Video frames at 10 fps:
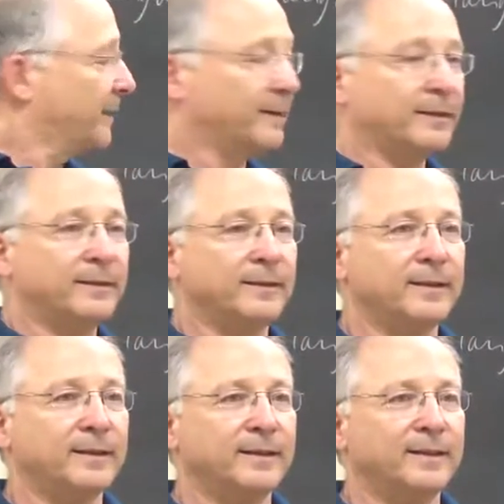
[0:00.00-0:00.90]
brackets
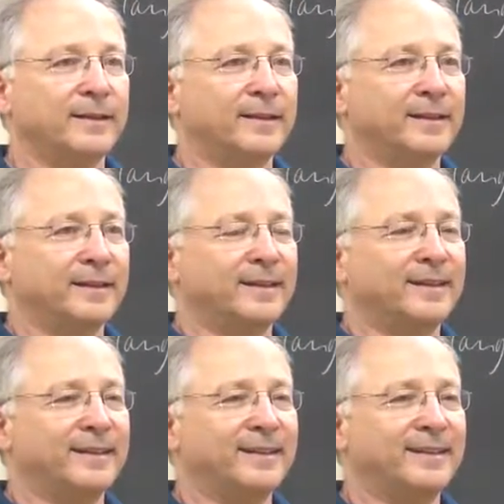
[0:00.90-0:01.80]
is once again
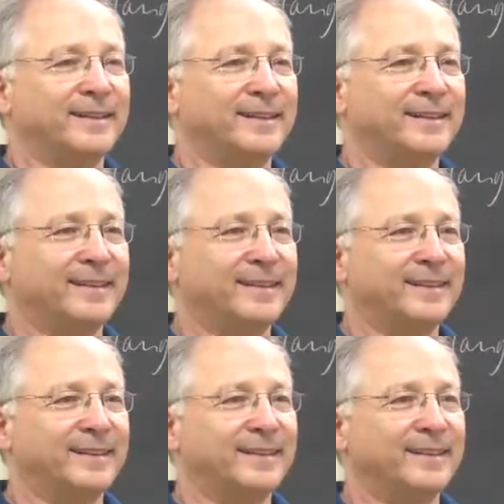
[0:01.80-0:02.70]
once more than the number of right
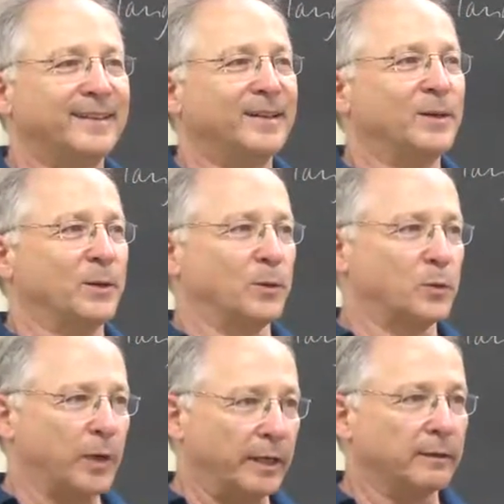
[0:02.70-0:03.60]
brackets?
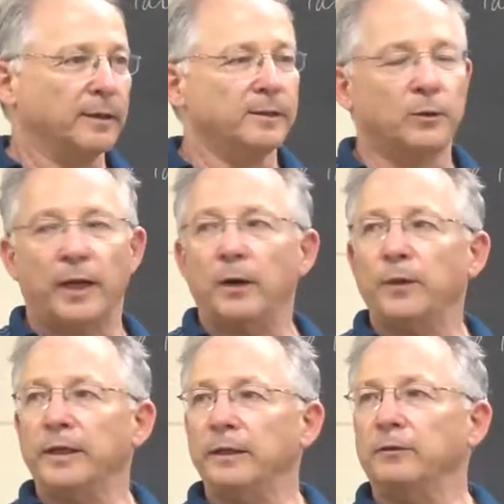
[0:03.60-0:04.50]
Right. So now
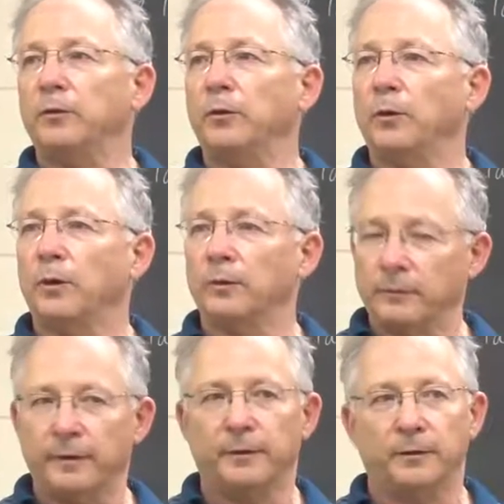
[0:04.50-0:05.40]
we need to,
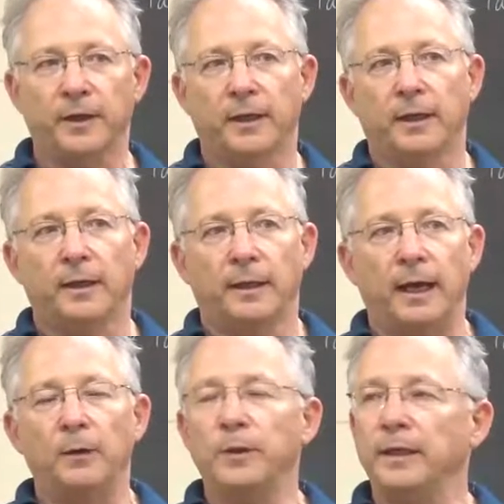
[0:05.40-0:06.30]
very good.
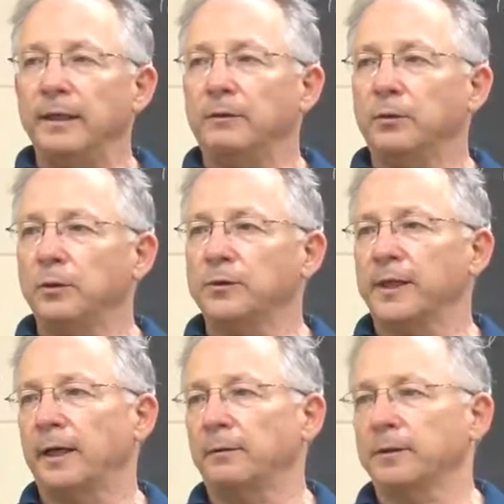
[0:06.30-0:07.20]
Now we need to use
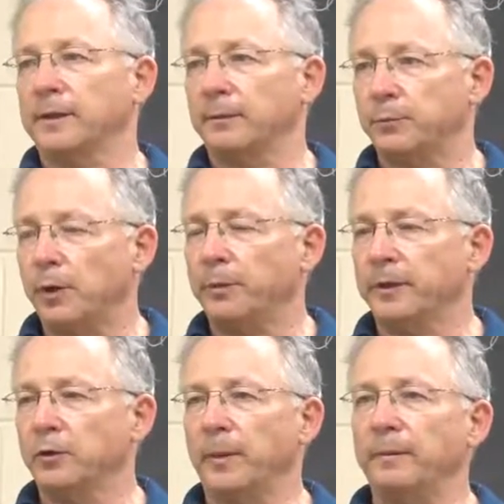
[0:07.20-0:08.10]
our
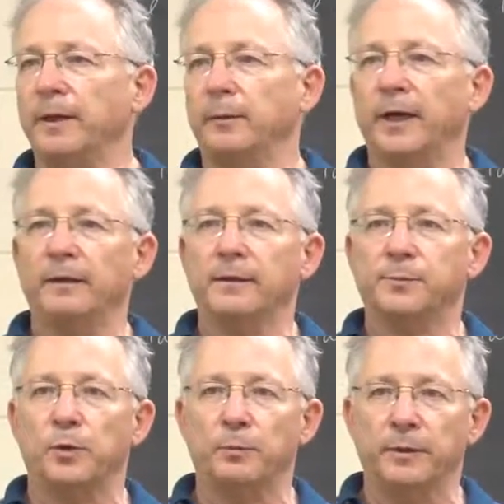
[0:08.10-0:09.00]
property. Remember we had
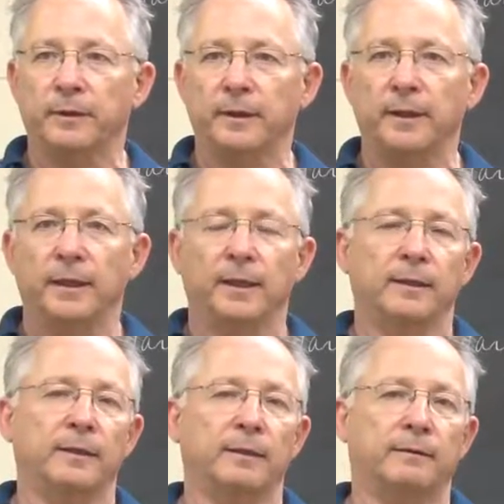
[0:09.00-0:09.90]
this property
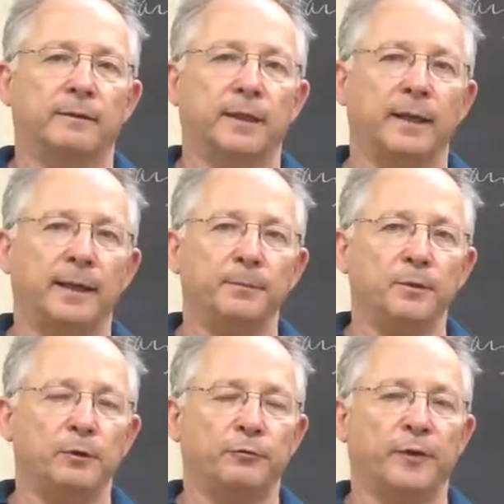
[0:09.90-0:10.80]
that the
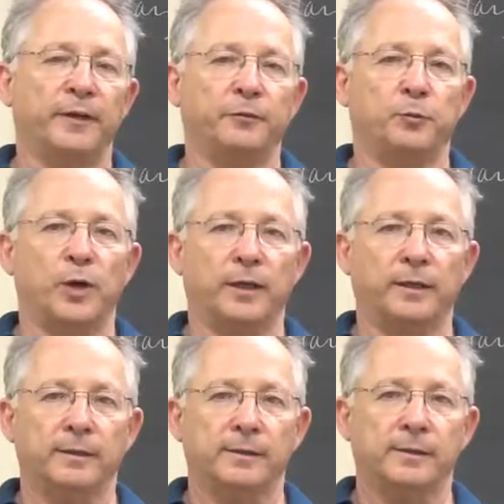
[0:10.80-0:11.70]
number of left
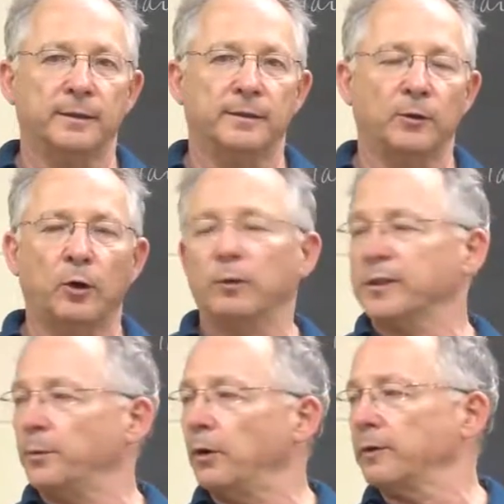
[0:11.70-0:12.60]
brackets is
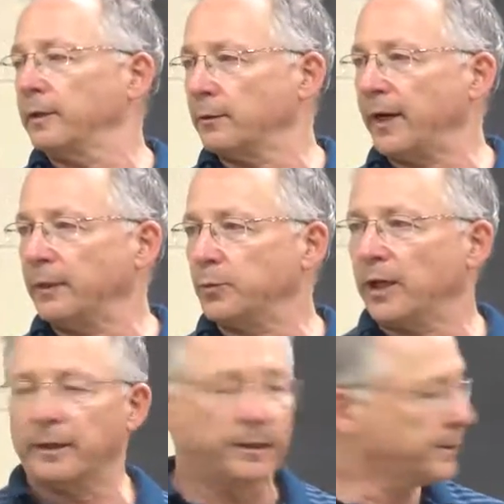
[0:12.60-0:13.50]
always more than the right
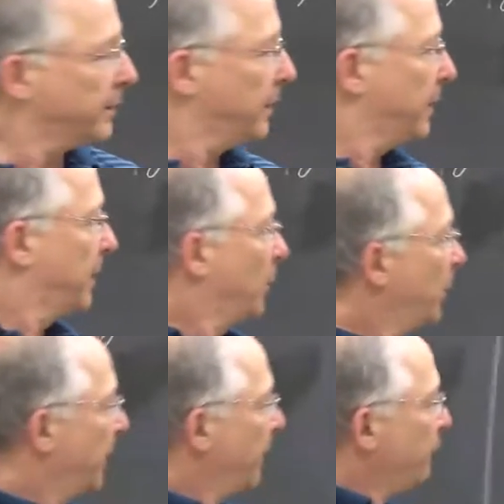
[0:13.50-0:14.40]
brackets
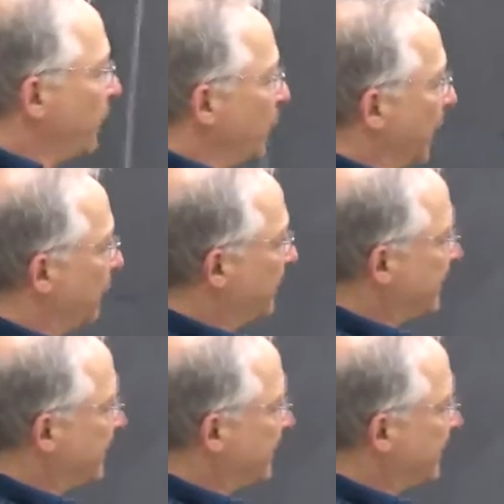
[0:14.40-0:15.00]
whenever we are